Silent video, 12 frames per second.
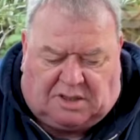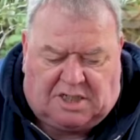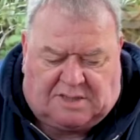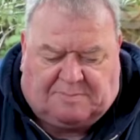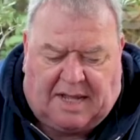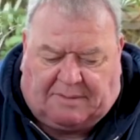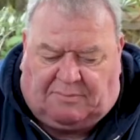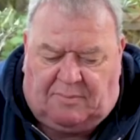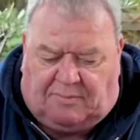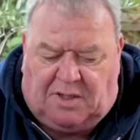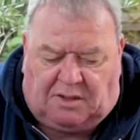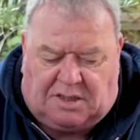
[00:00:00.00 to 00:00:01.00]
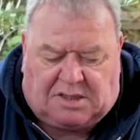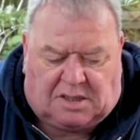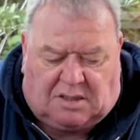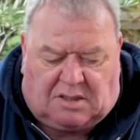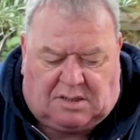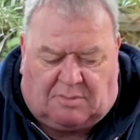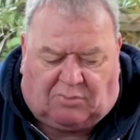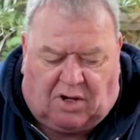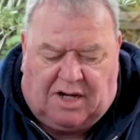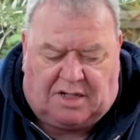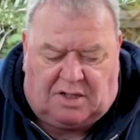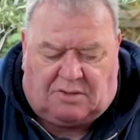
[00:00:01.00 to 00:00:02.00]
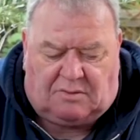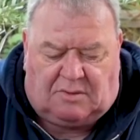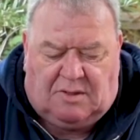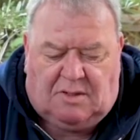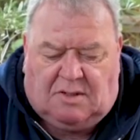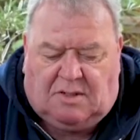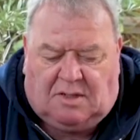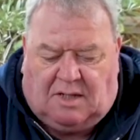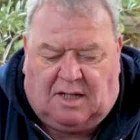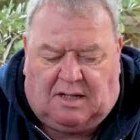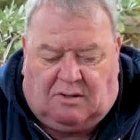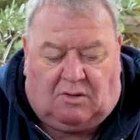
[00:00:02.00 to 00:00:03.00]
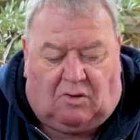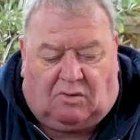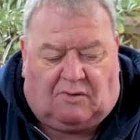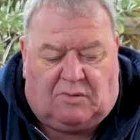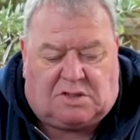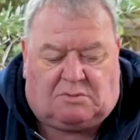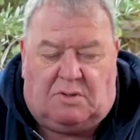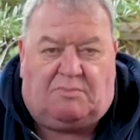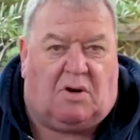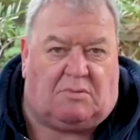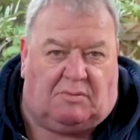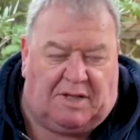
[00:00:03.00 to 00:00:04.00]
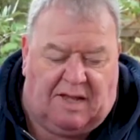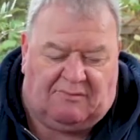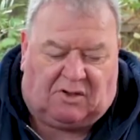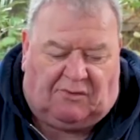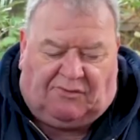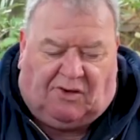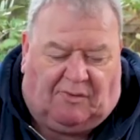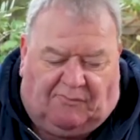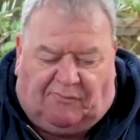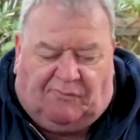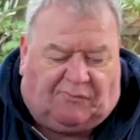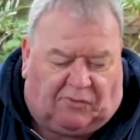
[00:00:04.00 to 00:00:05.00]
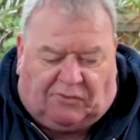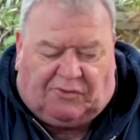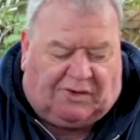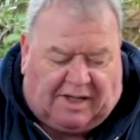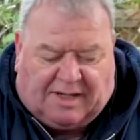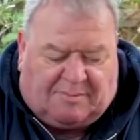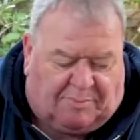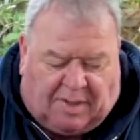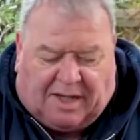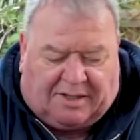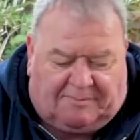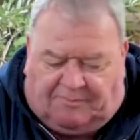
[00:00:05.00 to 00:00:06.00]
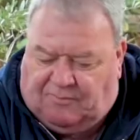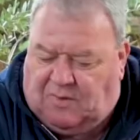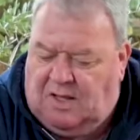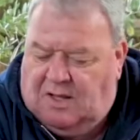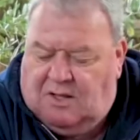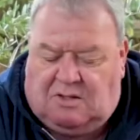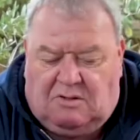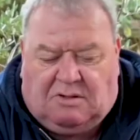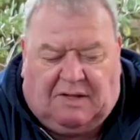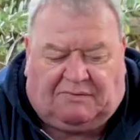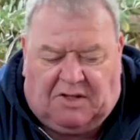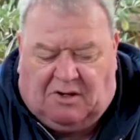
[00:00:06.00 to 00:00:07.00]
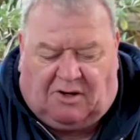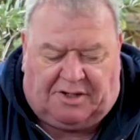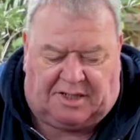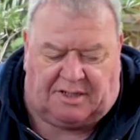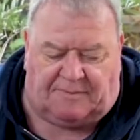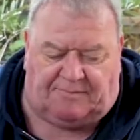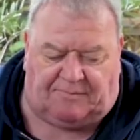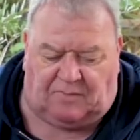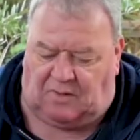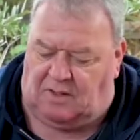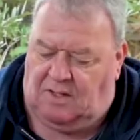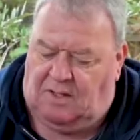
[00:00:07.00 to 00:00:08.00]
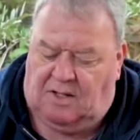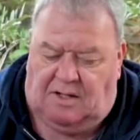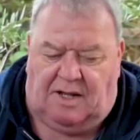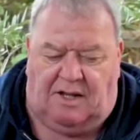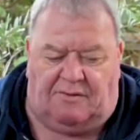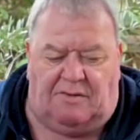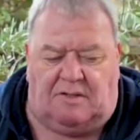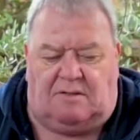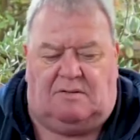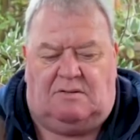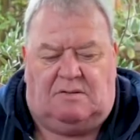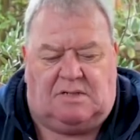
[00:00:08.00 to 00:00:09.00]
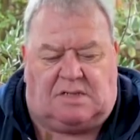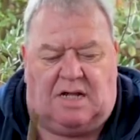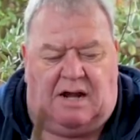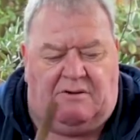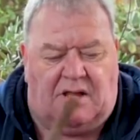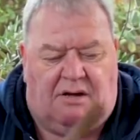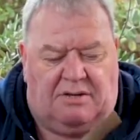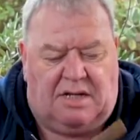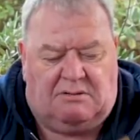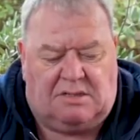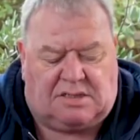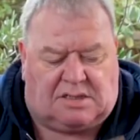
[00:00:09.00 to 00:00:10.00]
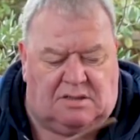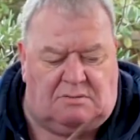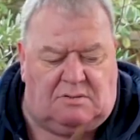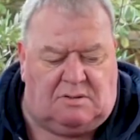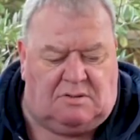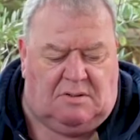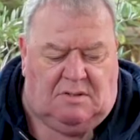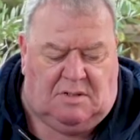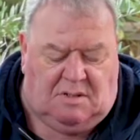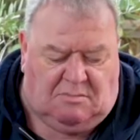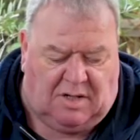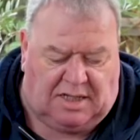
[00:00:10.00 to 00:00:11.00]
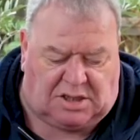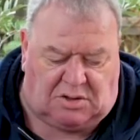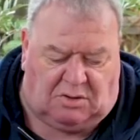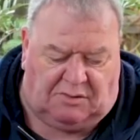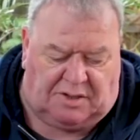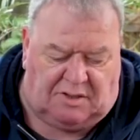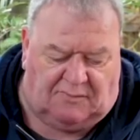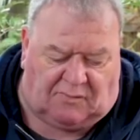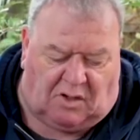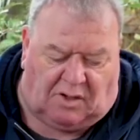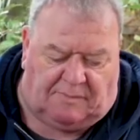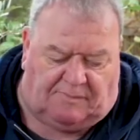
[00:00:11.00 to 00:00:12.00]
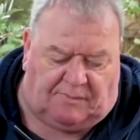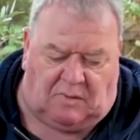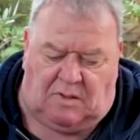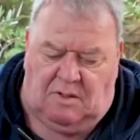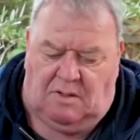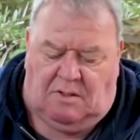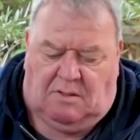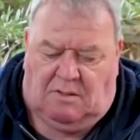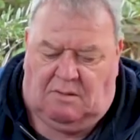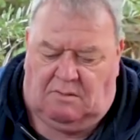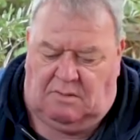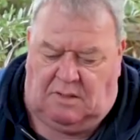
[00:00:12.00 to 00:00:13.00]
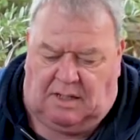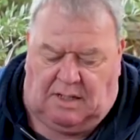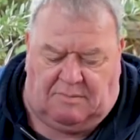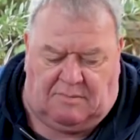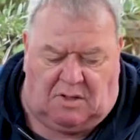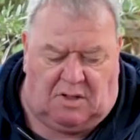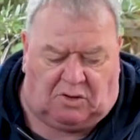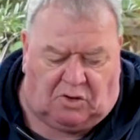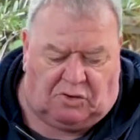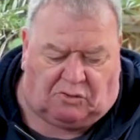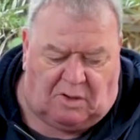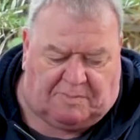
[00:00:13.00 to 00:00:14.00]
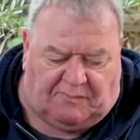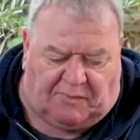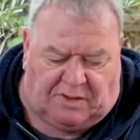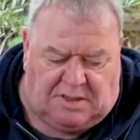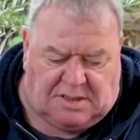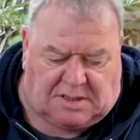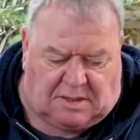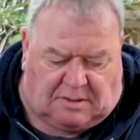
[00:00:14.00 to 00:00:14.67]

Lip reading: these back nearly to brand new, all of which we probably haven't got time for today, but you get the idea. Now the scenario here is to make sure that you've got a good grip of these,